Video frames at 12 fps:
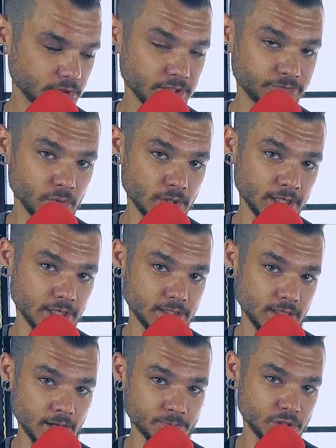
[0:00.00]
You want to get
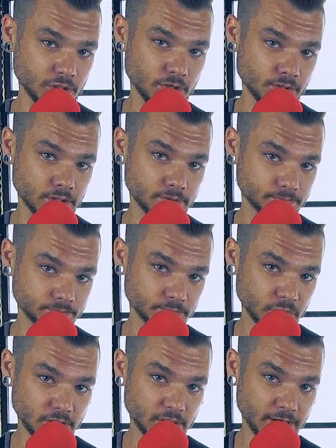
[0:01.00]
the upstroke,
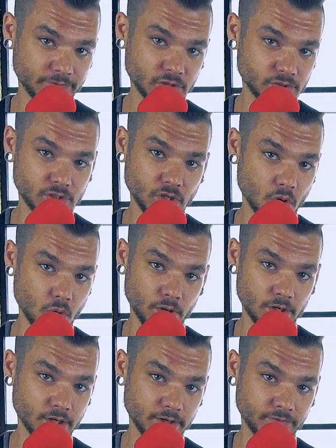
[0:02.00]
you have to use the
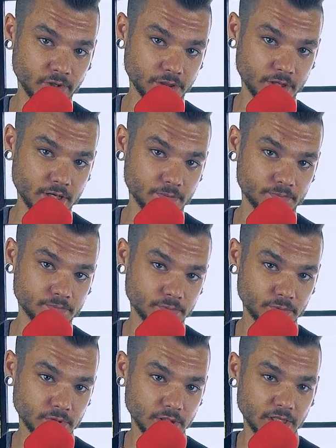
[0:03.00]
corner of your thumb.
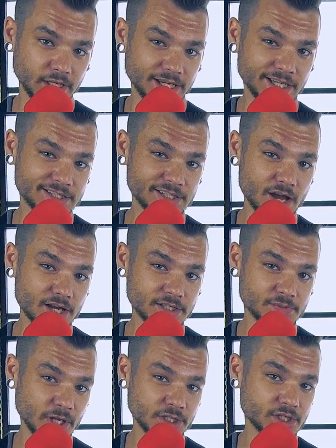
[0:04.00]
It's not
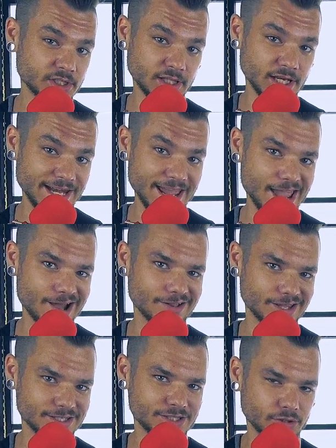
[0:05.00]
as much in the
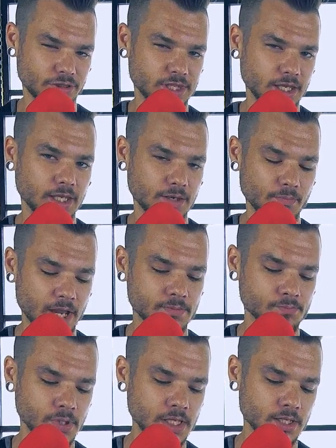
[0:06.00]
nail as you think it
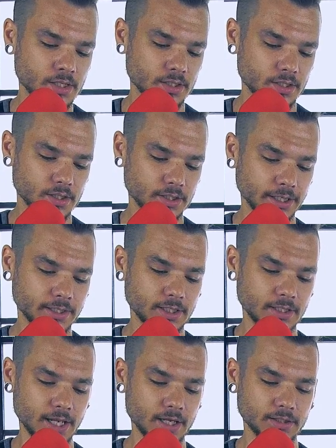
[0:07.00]
might be. Like, the
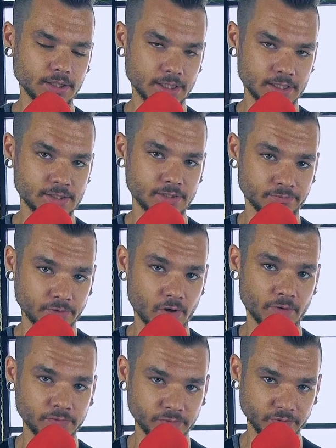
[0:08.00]
nail is
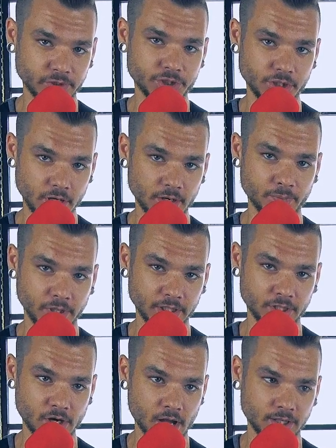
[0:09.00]
involved for sure, but
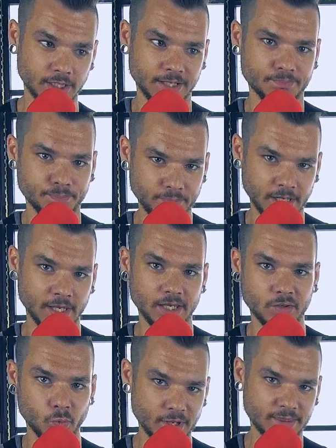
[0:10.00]
you're not like picking
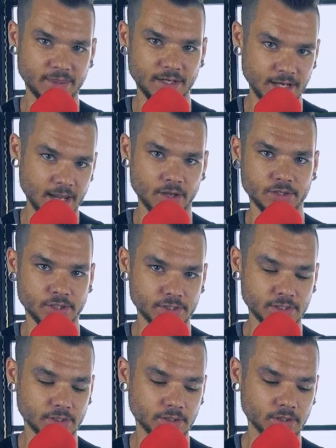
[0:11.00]
it with the nail. You're
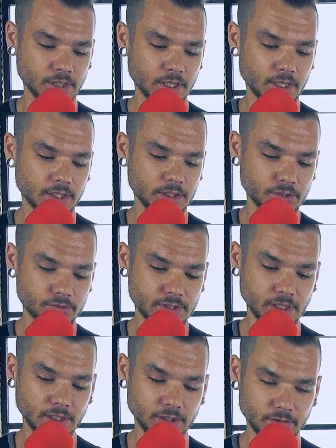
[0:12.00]
still
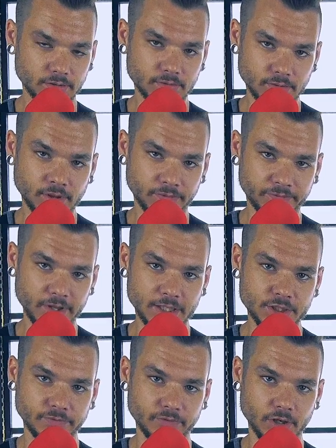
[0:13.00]
using the
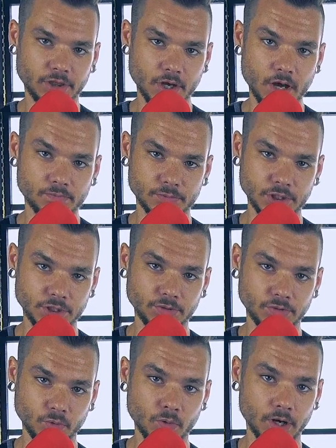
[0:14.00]
flesh of your thumb to
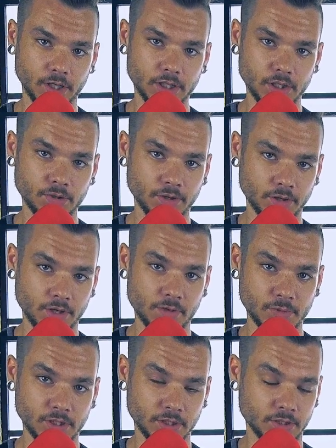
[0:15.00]
do the work. You know,
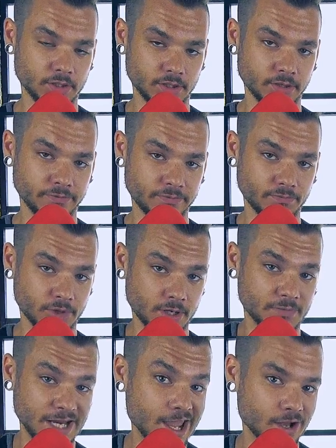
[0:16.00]
your
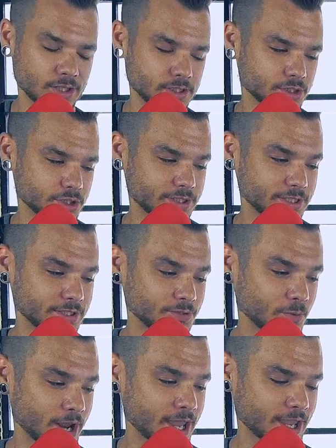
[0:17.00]
thumbnail is just in the
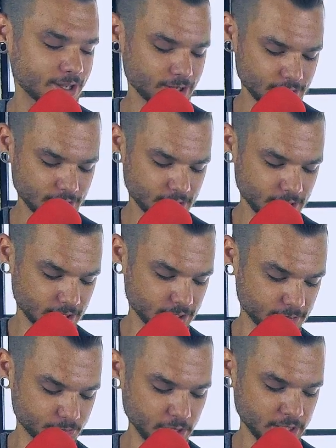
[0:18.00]
way.
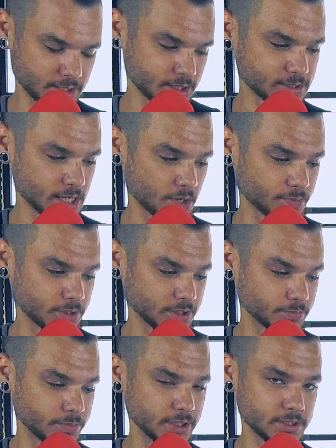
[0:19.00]
But it does help a
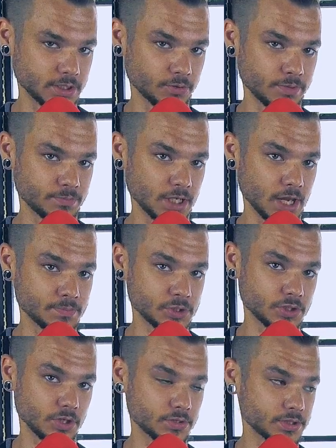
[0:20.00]
little bit to grip the
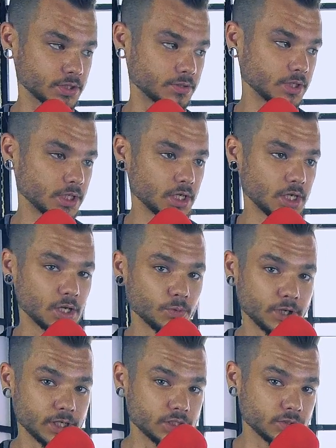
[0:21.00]
upstroke. So
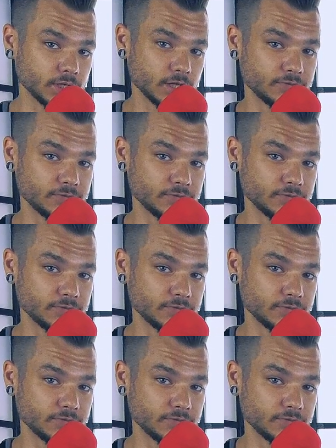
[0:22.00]
we're going to do another